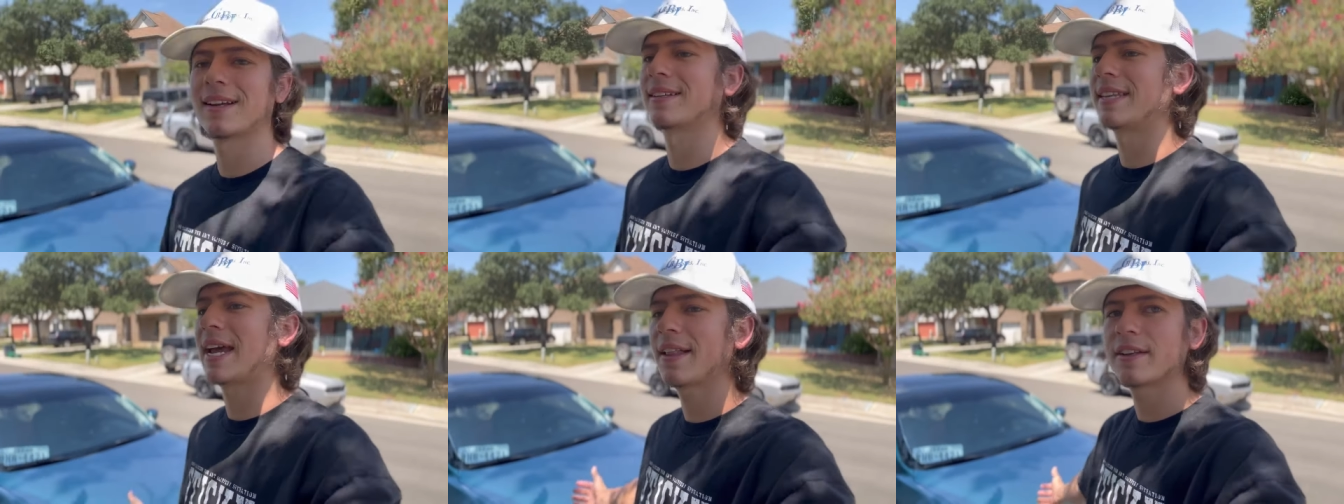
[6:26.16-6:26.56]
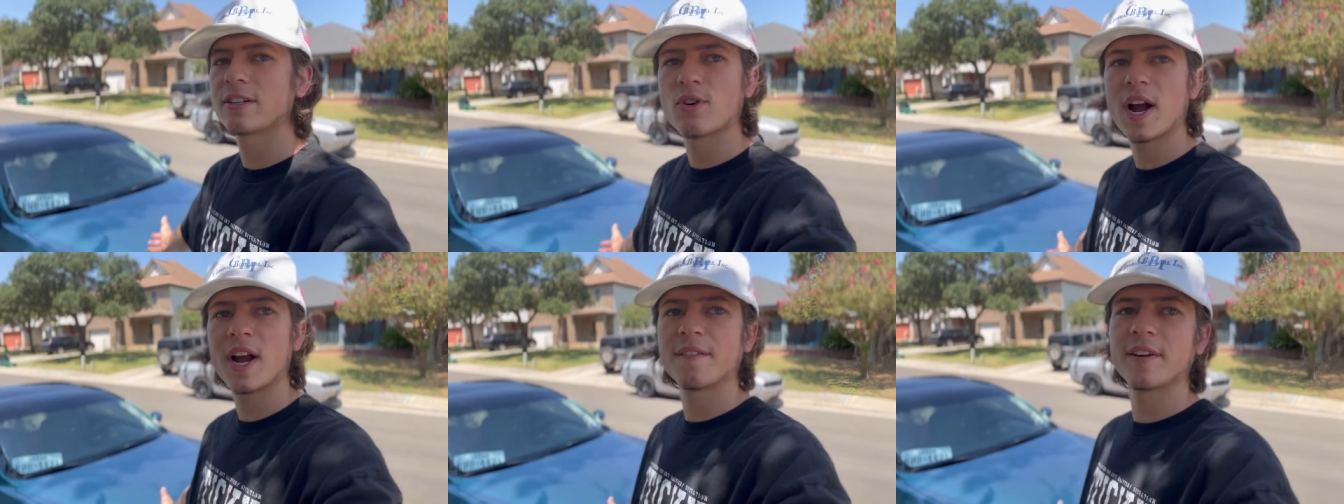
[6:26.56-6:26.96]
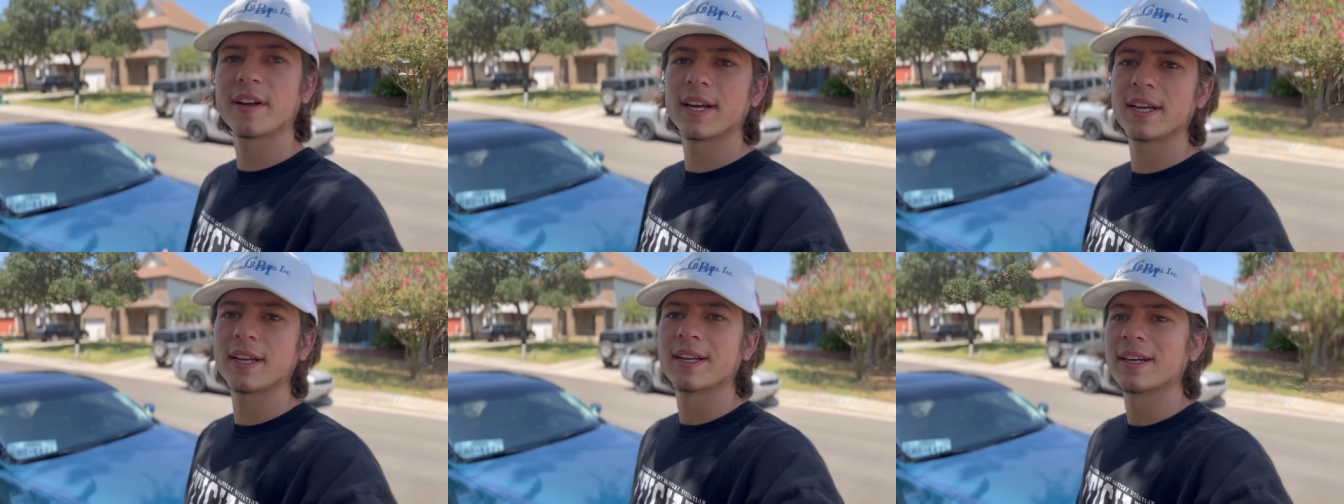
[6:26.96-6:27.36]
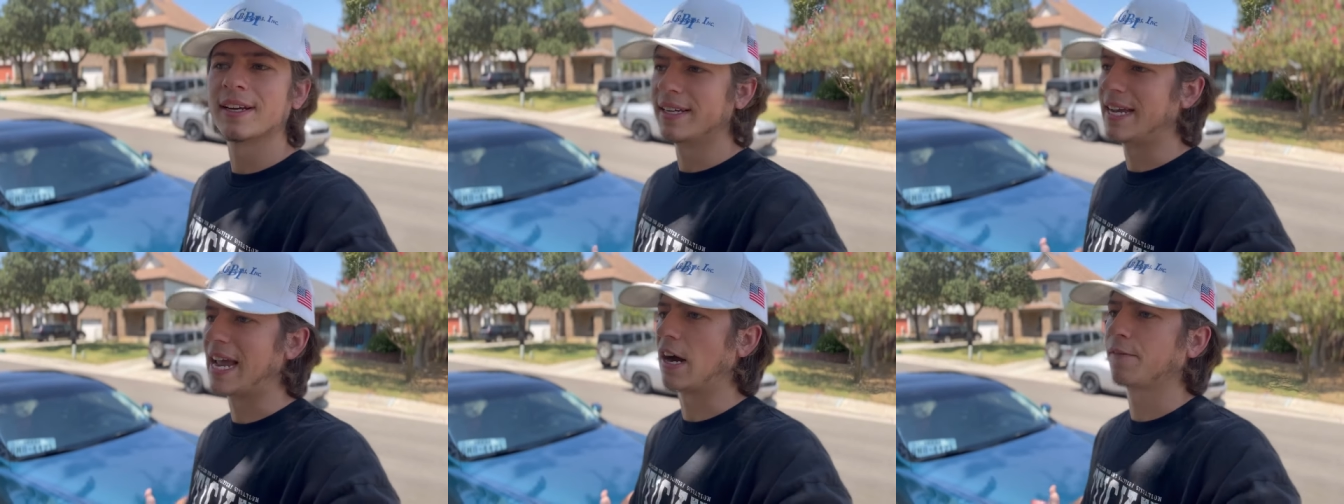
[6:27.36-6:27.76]
Daily driving it,
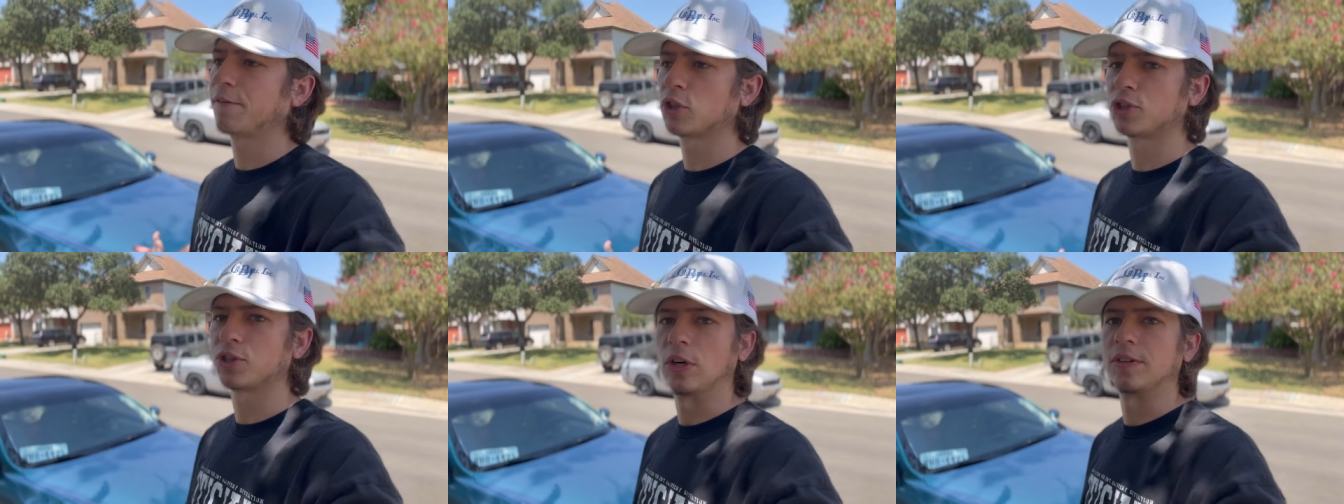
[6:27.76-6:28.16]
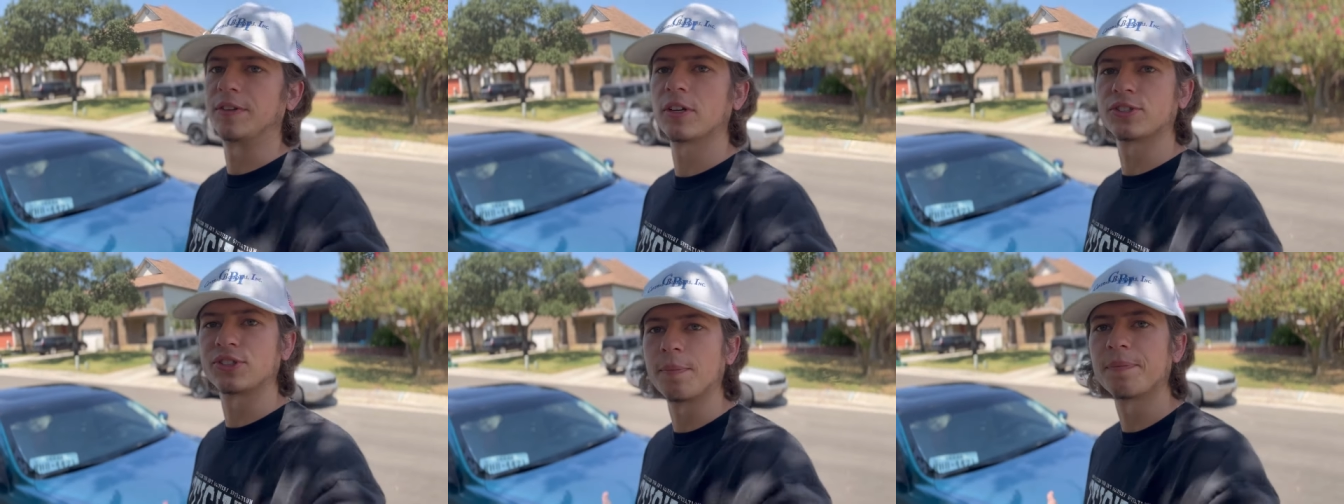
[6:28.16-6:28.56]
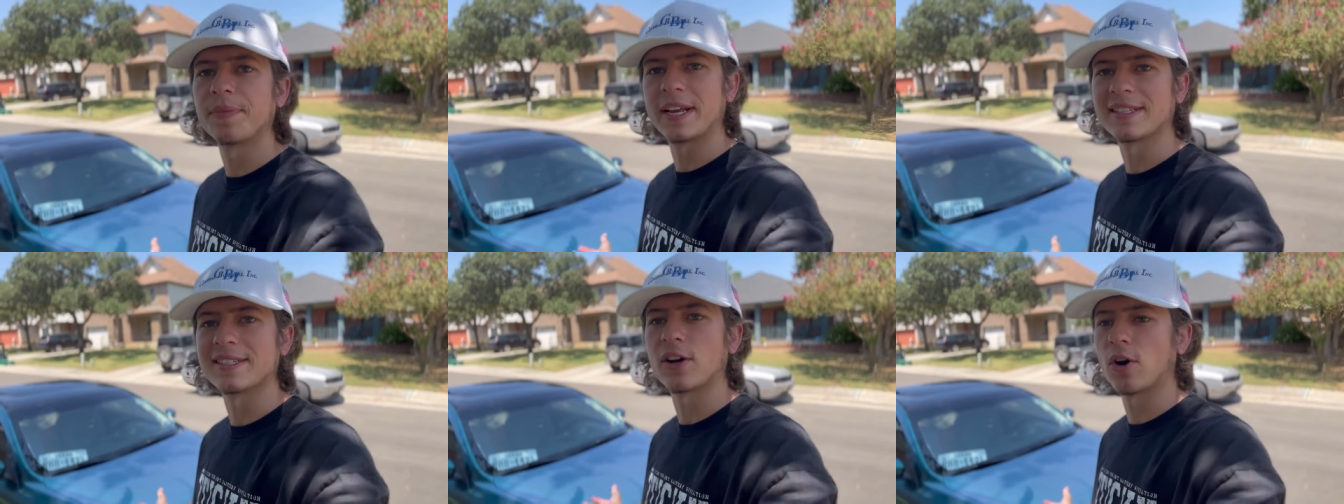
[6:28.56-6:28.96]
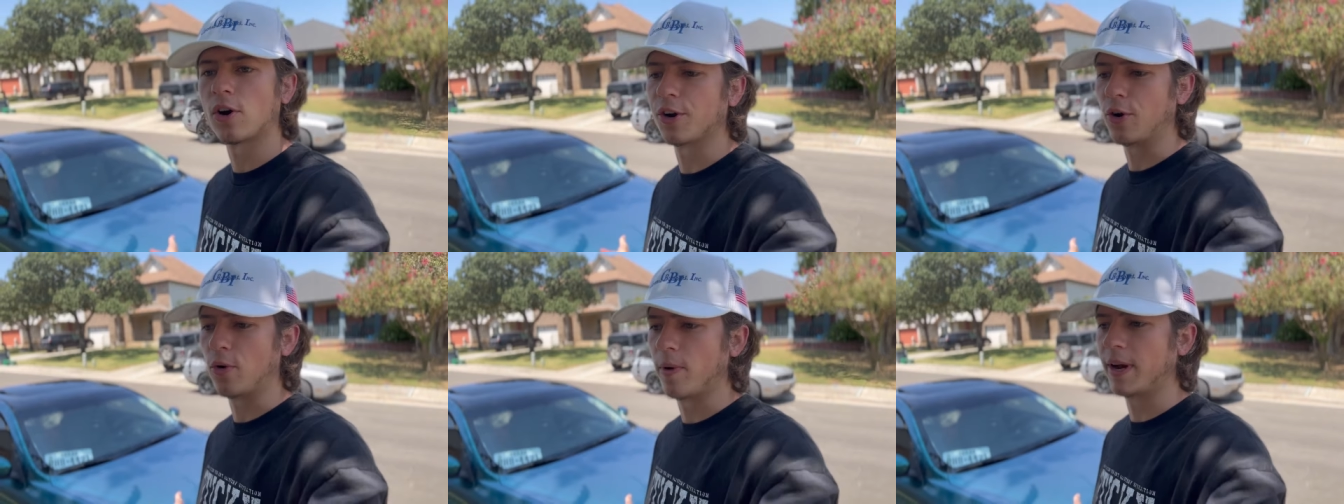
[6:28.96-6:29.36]
yeah, for sure. There's some things that are
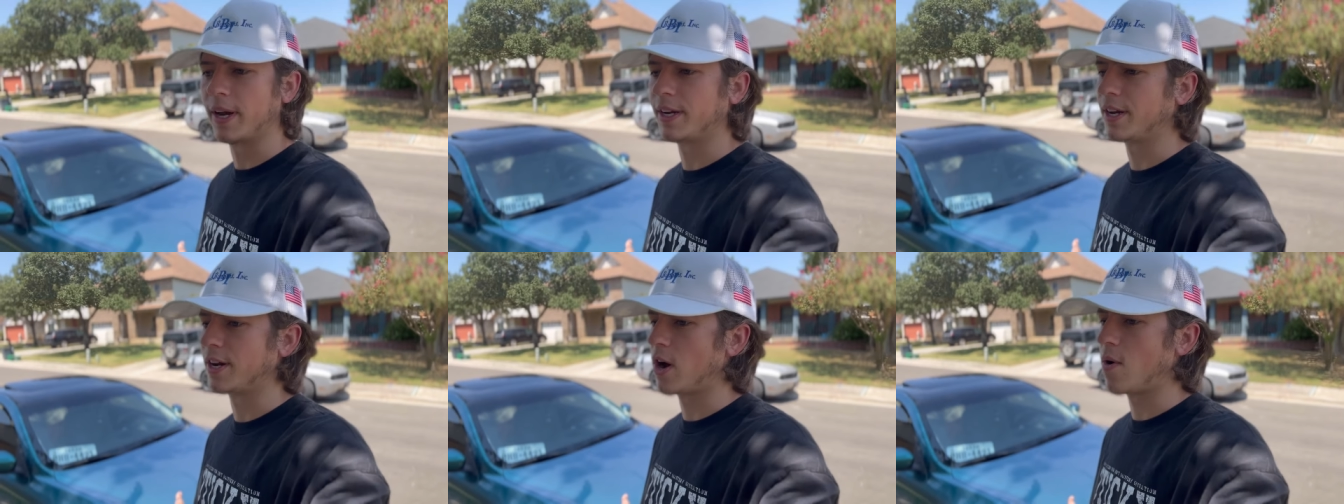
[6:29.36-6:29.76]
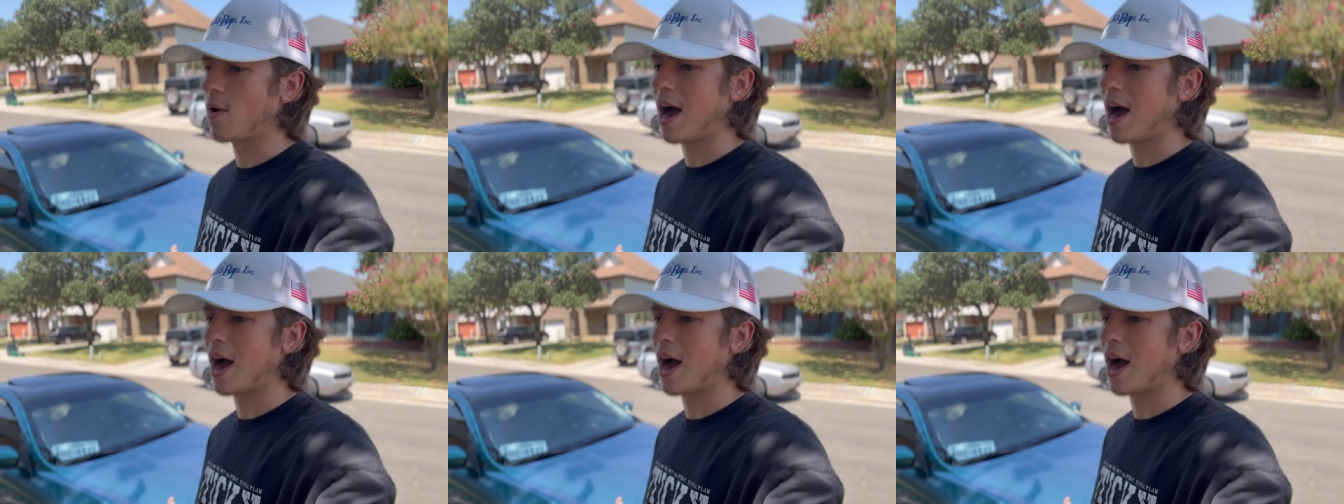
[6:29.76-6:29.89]
annoying, you know.